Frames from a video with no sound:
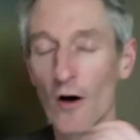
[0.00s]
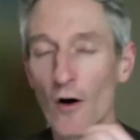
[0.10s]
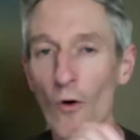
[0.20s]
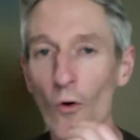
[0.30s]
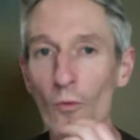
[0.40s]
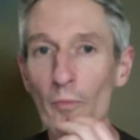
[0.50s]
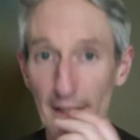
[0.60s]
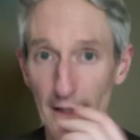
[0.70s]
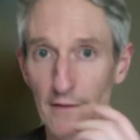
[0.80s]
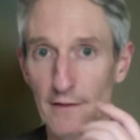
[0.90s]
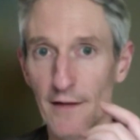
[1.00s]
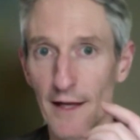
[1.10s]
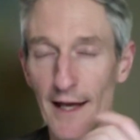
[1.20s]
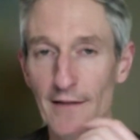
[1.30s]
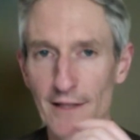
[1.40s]
Albeit they
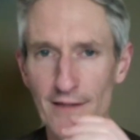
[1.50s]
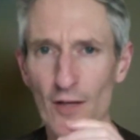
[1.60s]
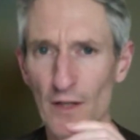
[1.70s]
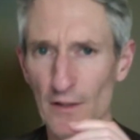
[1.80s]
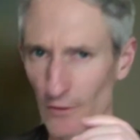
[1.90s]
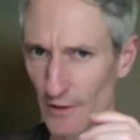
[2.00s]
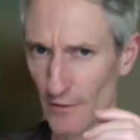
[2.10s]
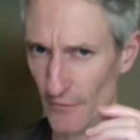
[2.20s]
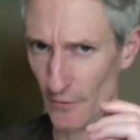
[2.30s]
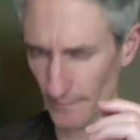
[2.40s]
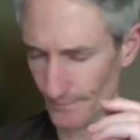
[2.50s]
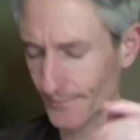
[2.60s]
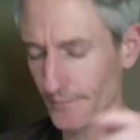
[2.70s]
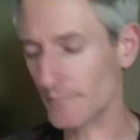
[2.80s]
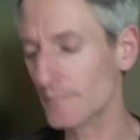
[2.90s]
had said, don't be a doctor, you fool.
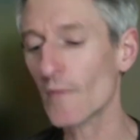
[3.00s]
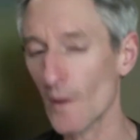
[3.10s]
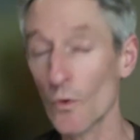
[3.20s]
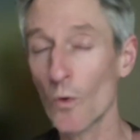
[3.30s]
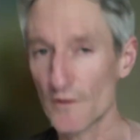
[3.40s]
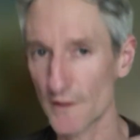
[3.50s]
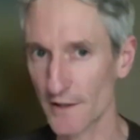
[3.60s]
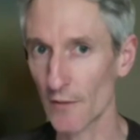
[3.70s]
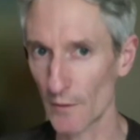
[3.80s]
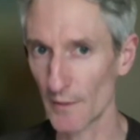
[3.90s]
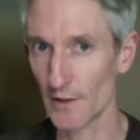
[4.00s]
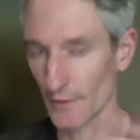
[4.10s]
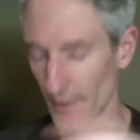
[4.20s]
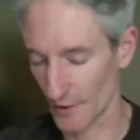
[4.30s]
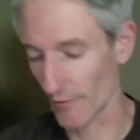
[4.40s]
But once I said I want to be a
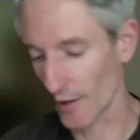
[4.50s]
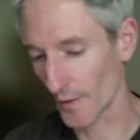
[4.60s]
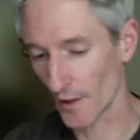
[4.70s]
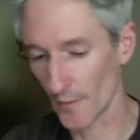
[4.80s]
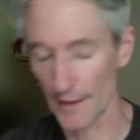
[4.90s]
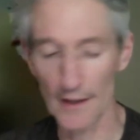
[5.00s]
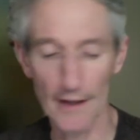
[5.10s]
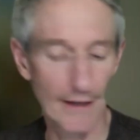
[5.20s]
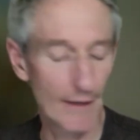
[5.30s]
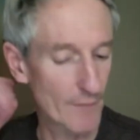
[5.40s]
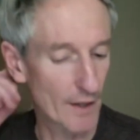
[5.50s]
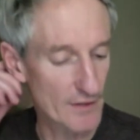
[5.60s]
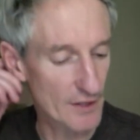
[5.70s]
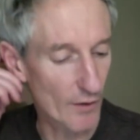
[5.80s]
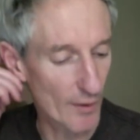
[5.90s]
doctor, they got right behind me. And
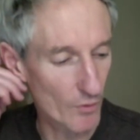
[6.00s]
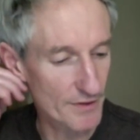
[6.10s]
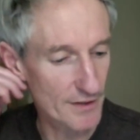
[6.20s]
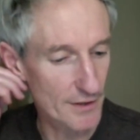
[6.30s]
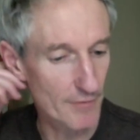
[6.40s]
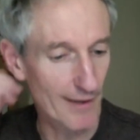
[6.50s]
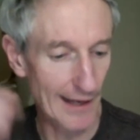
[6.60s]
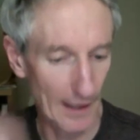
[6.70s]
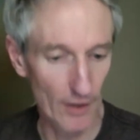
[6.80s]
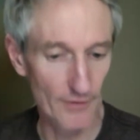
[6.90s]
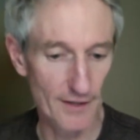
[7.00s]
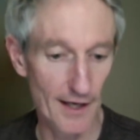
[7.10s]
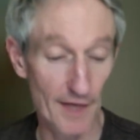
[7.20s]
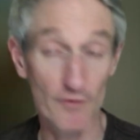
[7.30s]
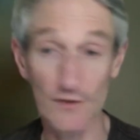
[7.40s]
so I wanted to do that last in an
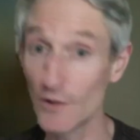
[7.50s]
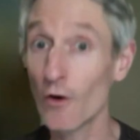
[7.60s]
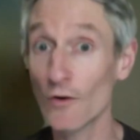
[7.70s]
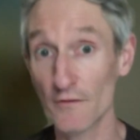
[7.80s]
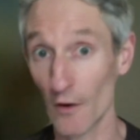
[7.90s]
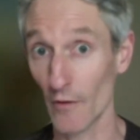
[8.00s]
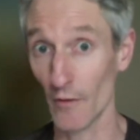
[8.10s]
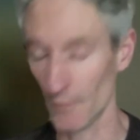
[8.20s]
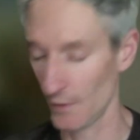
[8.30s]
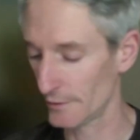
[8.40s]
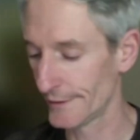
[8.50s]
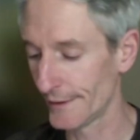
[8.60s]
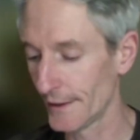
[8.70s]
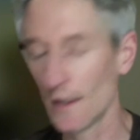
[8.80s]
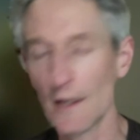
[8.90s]
effort to not follow them
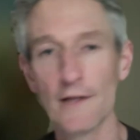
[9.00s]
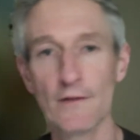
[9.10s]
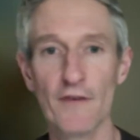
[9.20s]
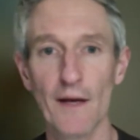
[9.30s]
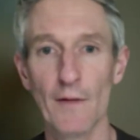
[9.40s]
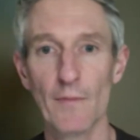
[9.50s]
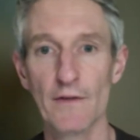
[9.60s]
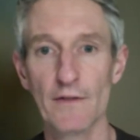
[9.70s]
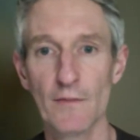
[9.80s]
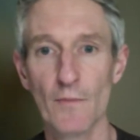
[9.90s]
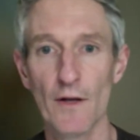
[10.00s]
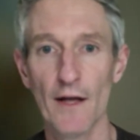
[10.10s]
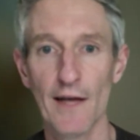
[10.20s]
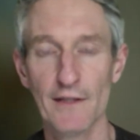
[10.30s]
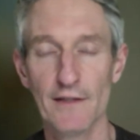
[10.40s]
into the family business, but
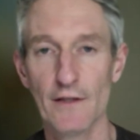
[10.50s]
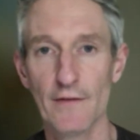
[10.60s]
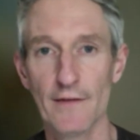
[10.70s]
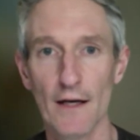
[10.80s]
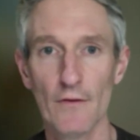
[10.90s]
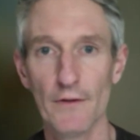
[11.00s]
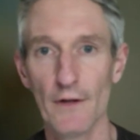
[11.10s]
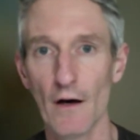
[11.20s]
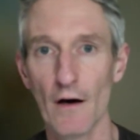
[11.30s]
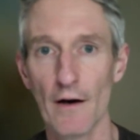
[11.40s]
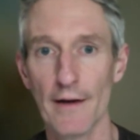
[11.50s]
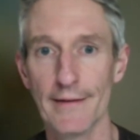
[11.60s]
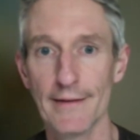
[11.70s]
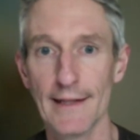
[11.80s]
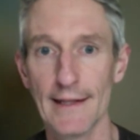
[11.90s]
as it turns out, I
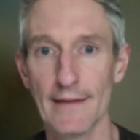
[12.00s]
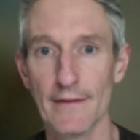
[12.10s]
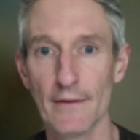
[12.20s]
did.